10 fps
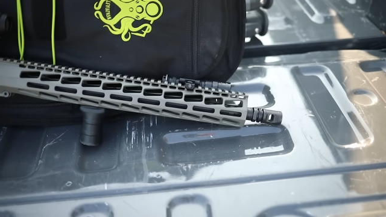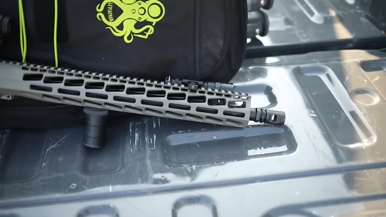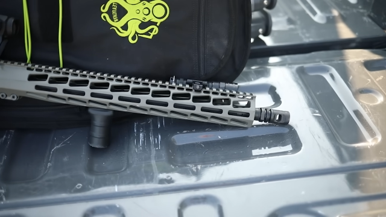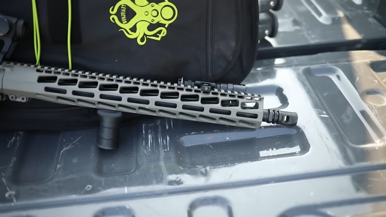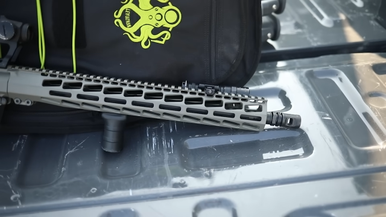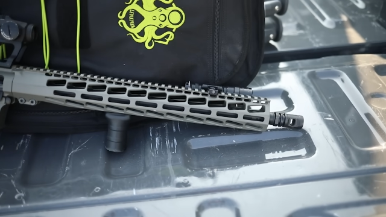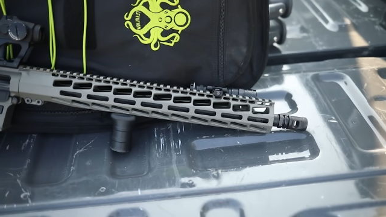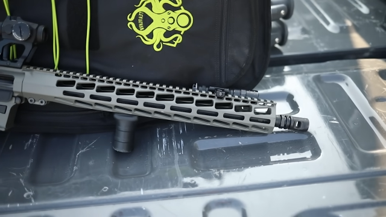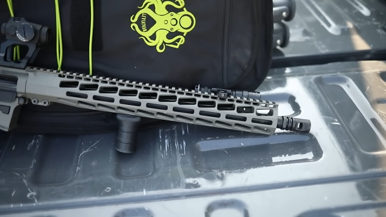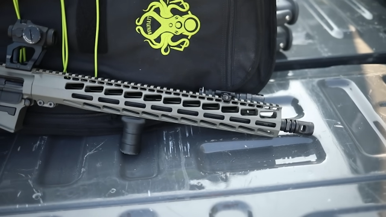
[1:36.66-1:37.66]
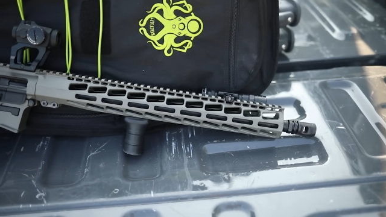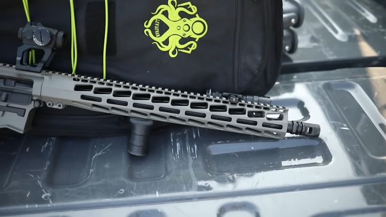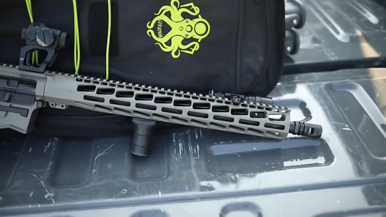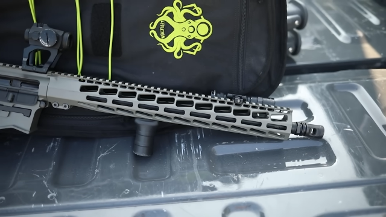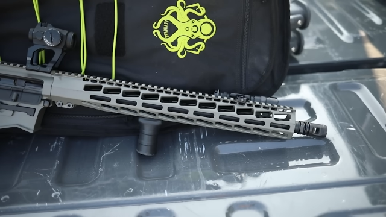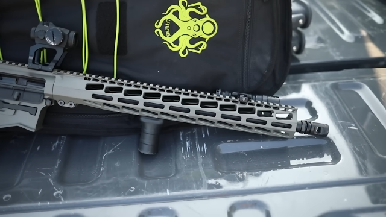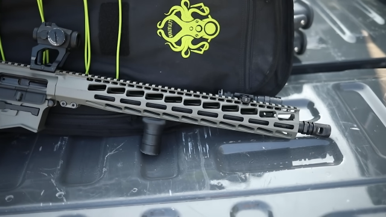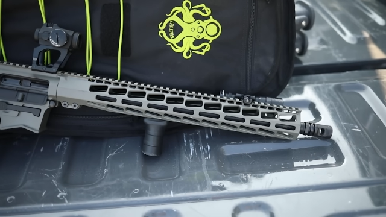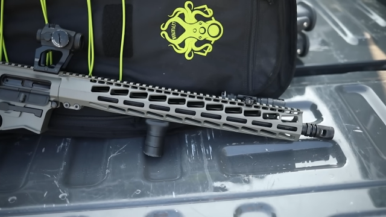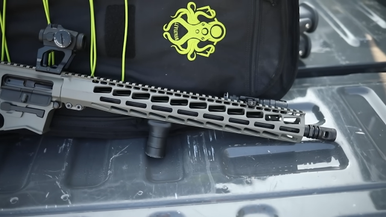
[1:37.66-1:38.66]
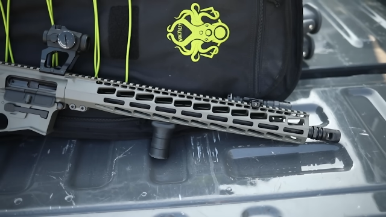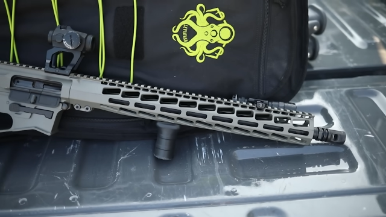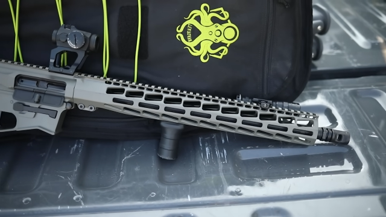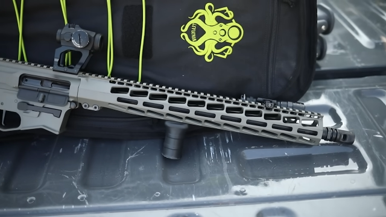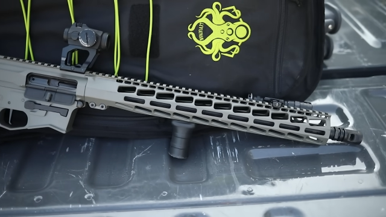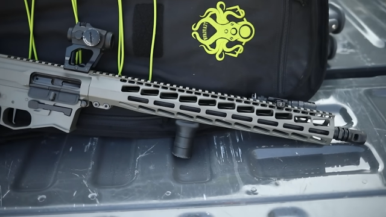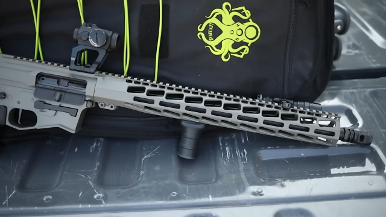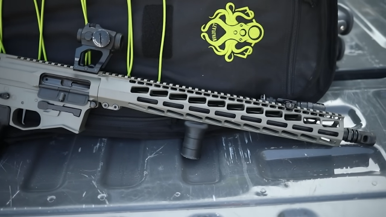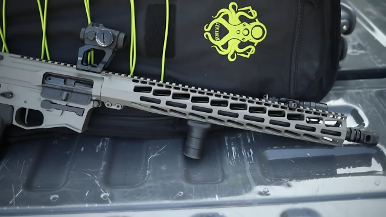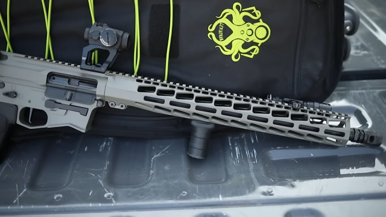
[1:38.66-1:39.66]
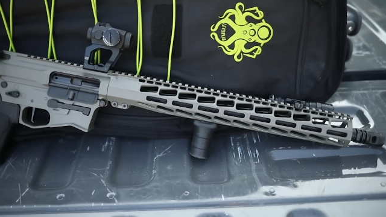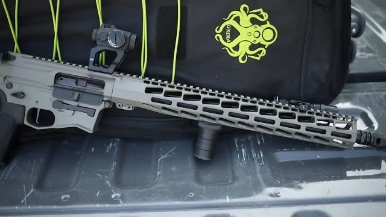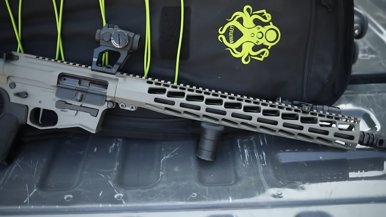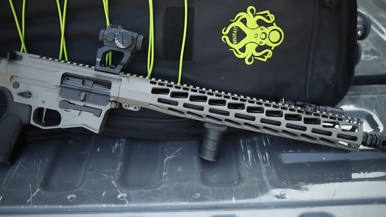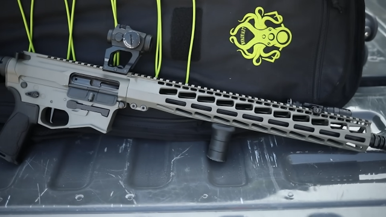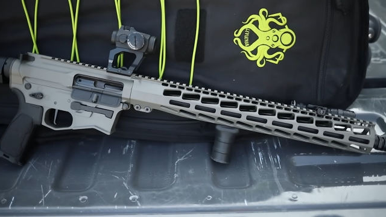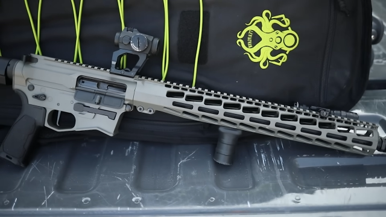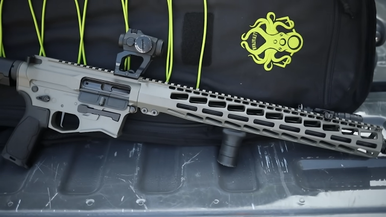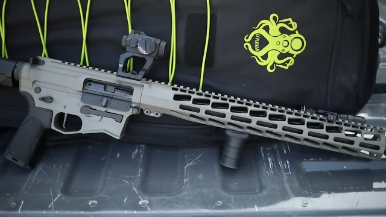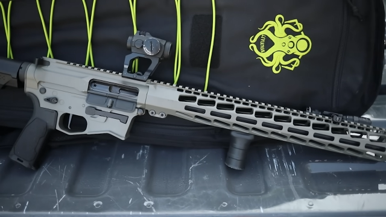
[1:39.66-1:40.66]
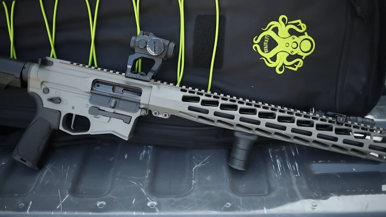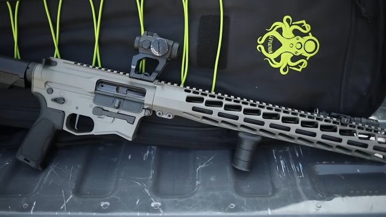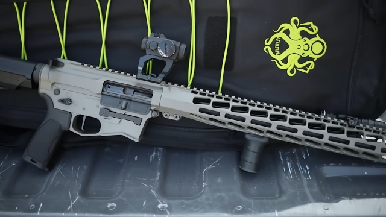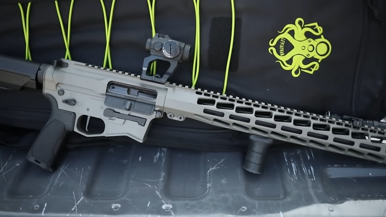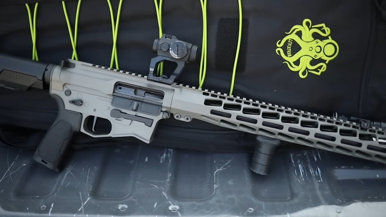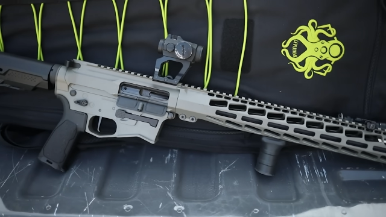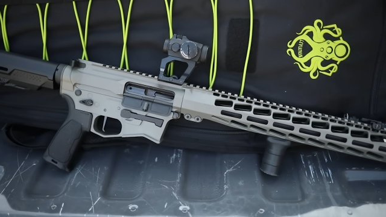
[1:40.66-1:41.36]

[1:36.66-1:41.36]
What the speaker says: No face is visible, so there are no lips to read.